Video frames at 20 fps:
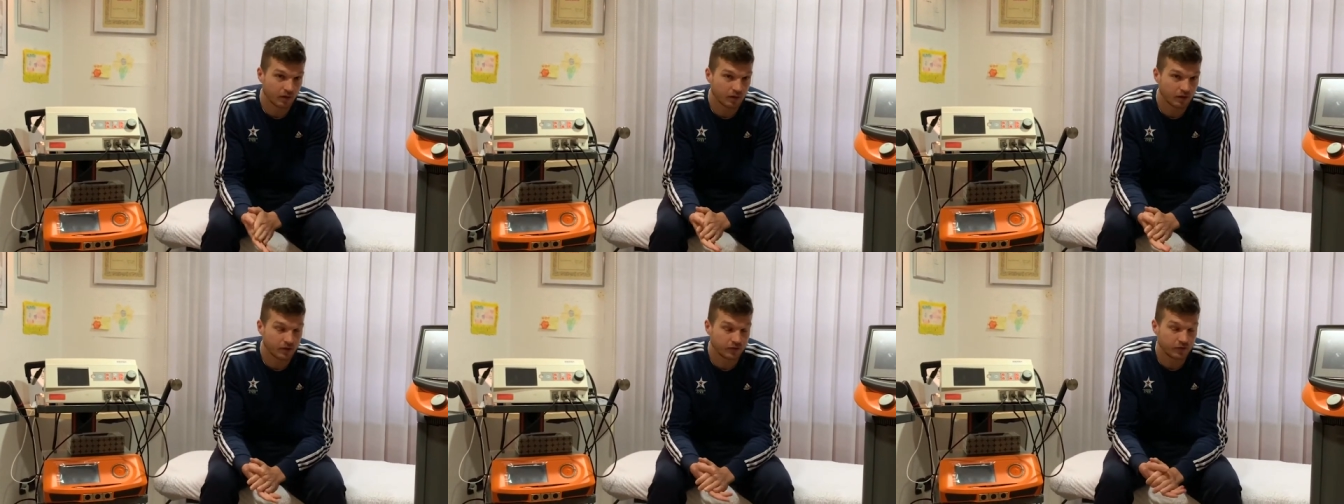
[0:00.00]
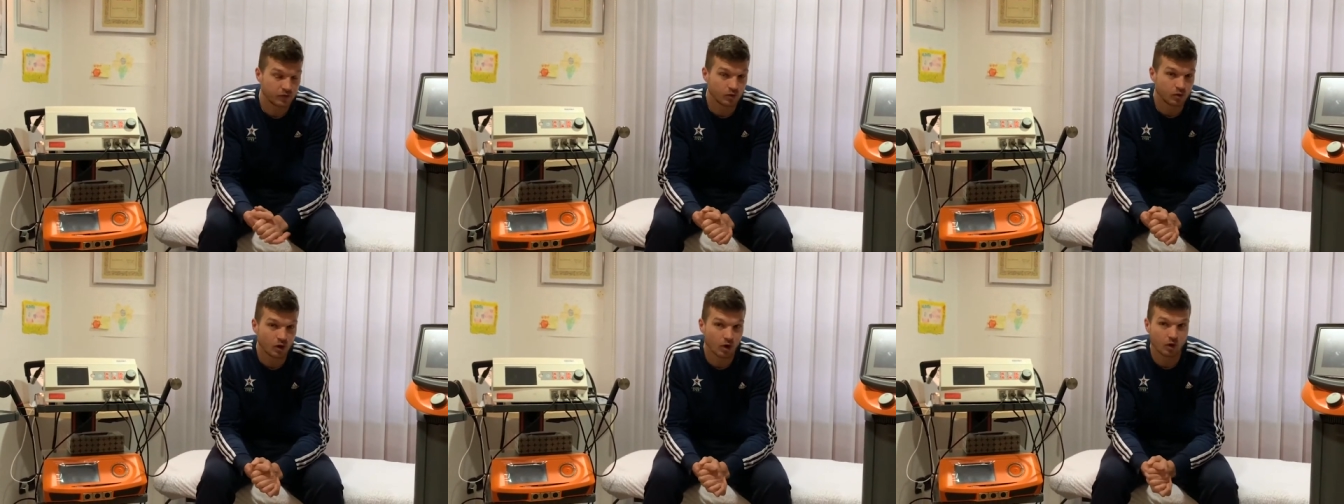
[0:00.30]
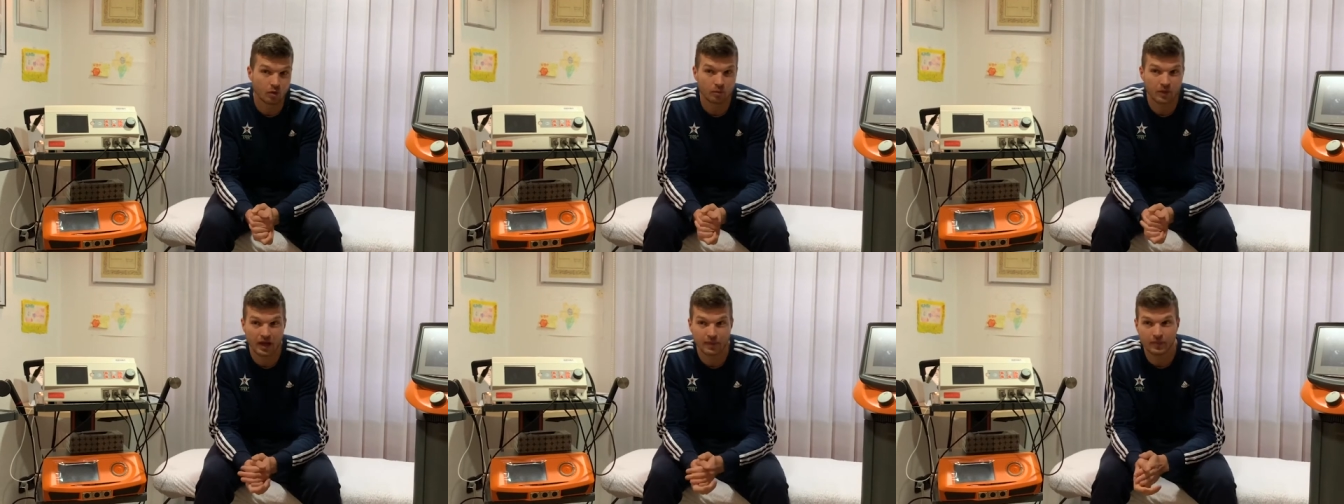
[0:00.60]
If you
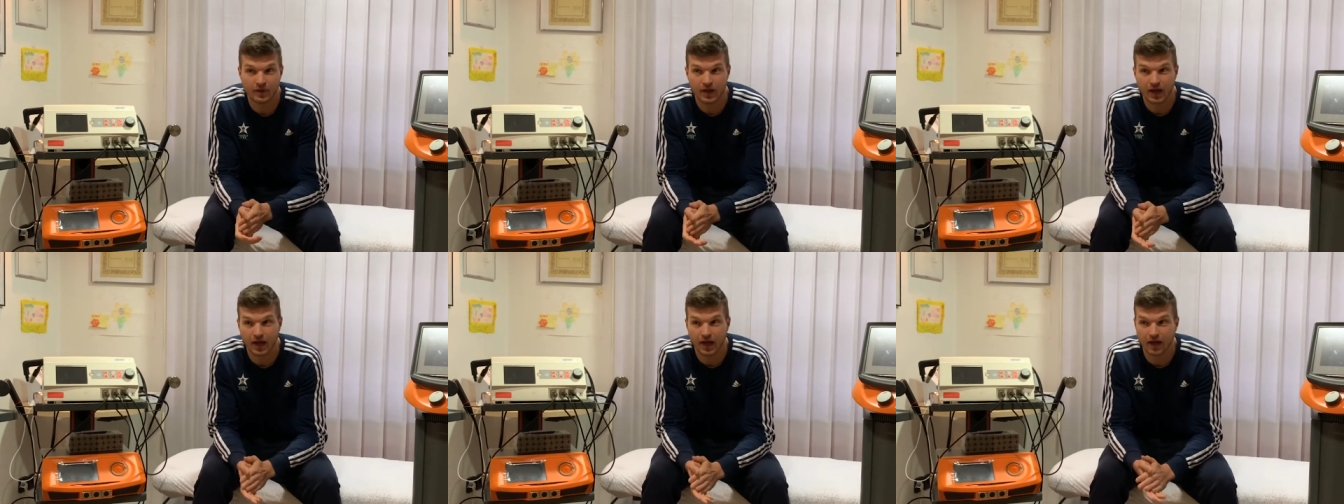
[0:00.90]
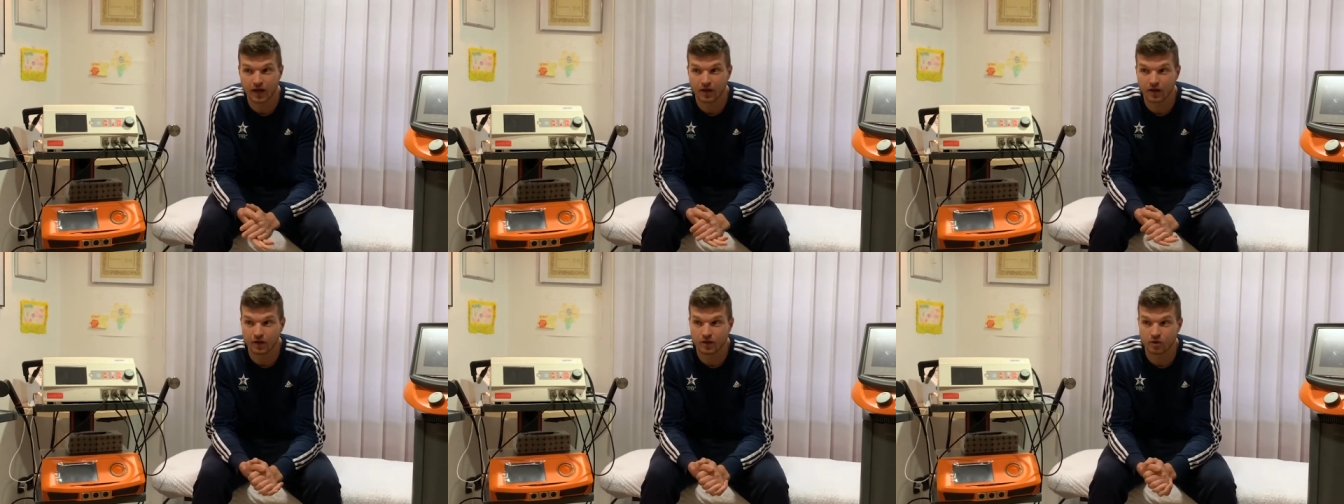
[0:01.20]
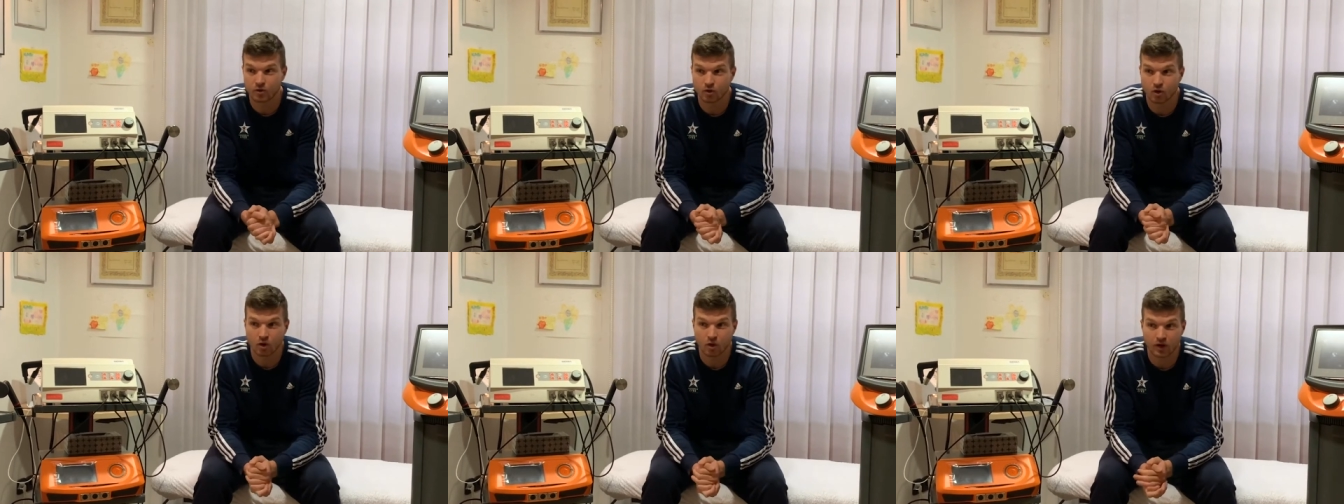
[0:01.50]
know, maybe
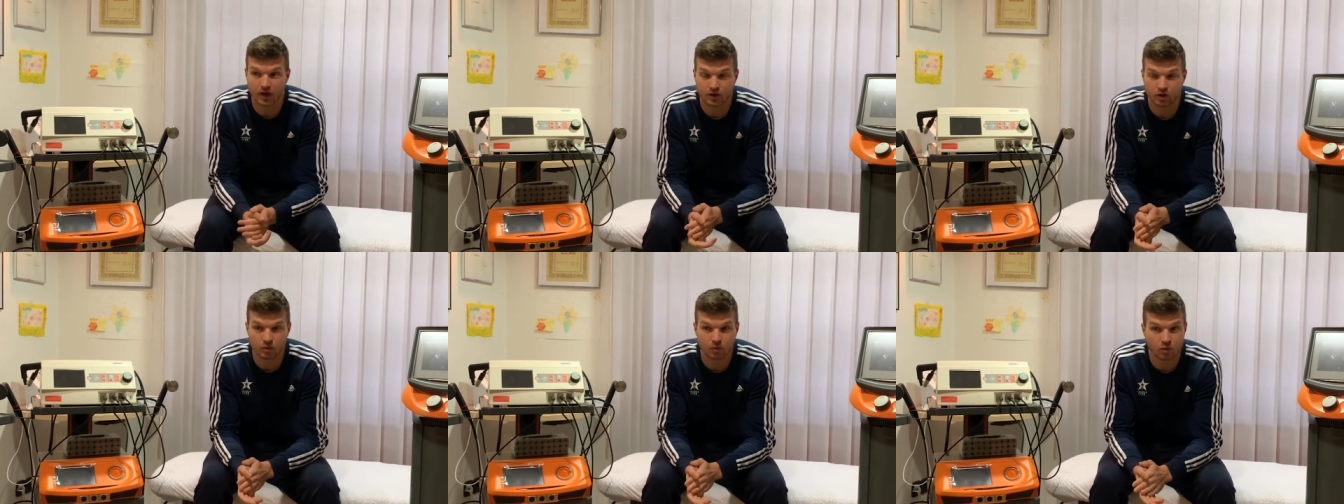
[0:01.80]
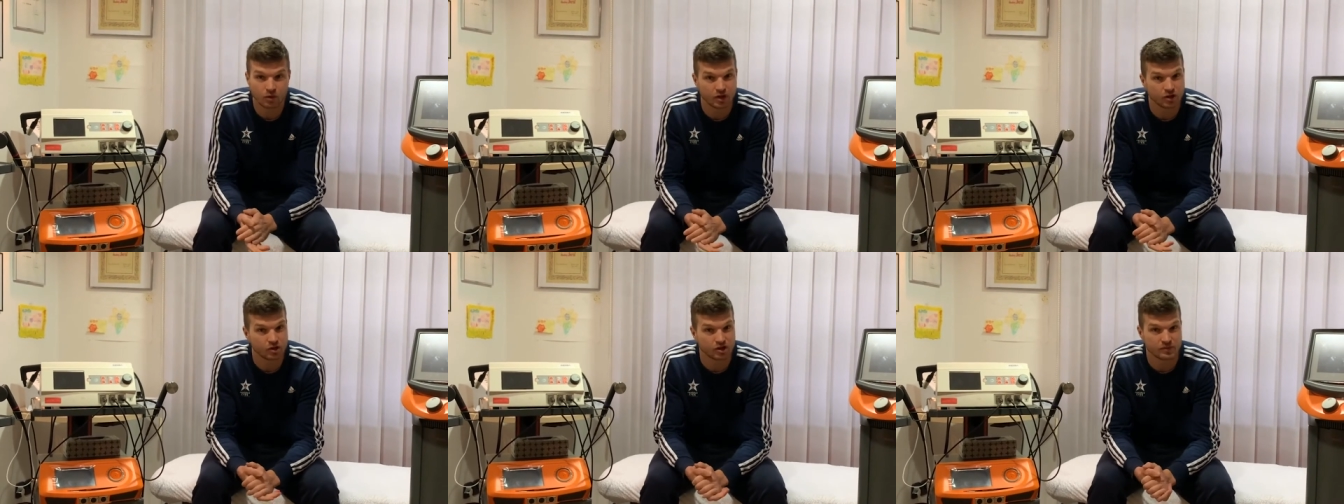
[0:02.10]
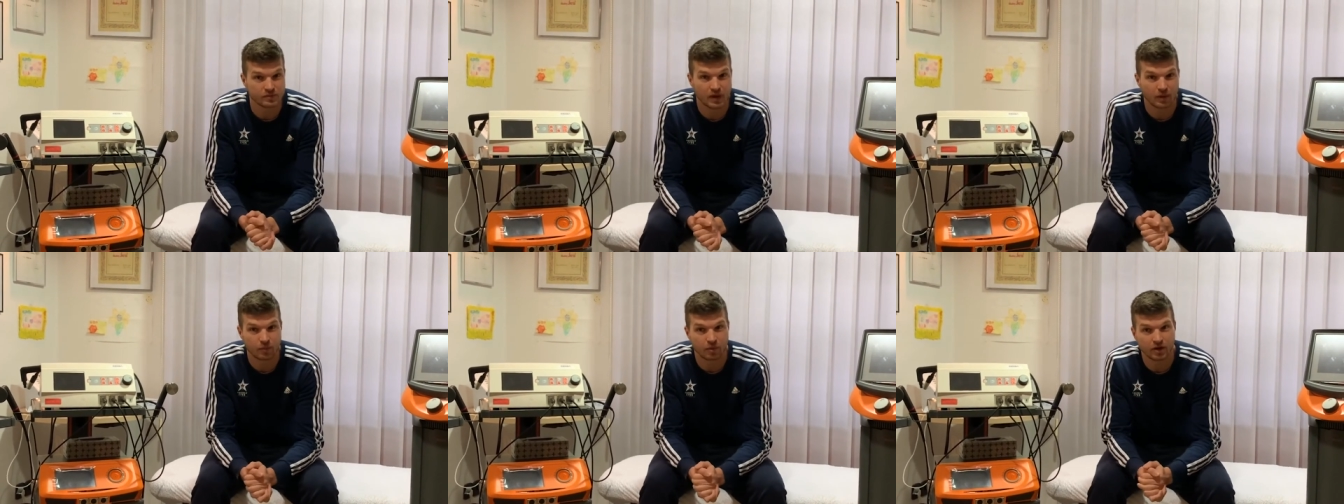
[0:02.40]
you know Edo Muric
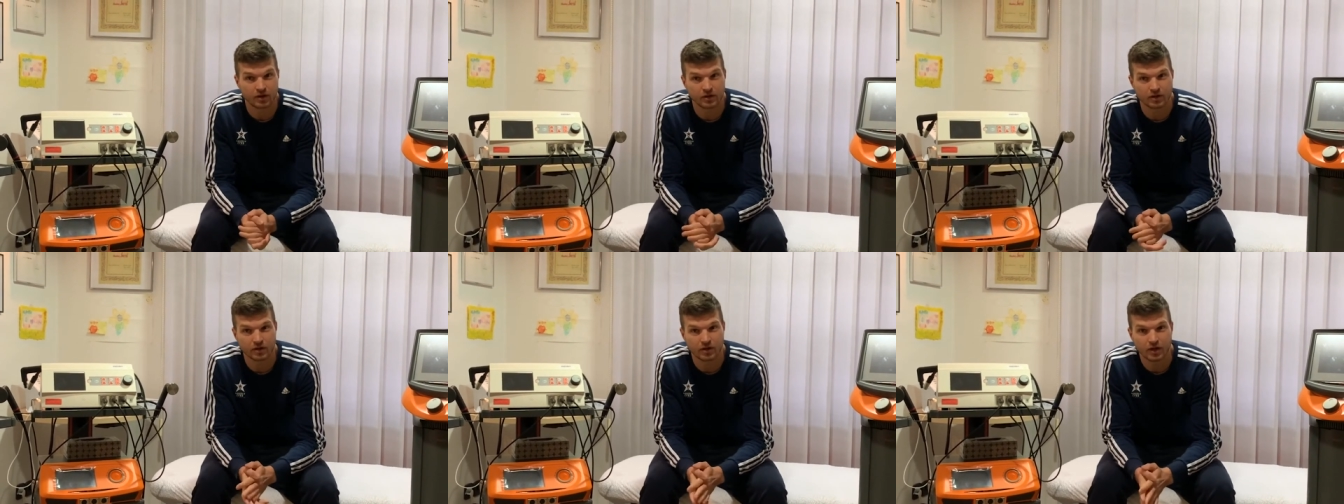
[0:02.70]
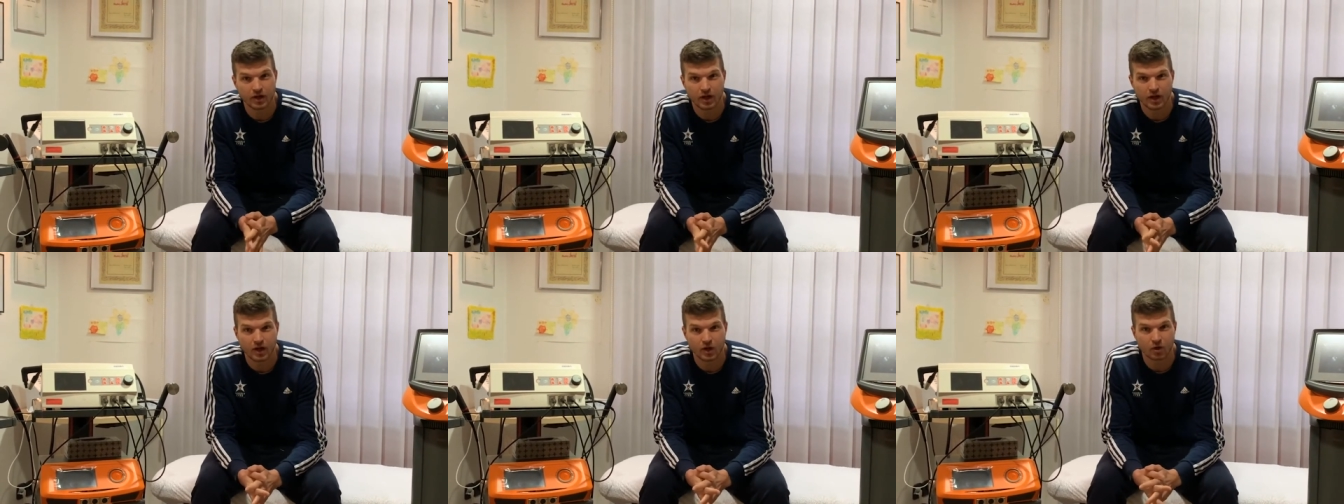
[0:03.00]
is my brother,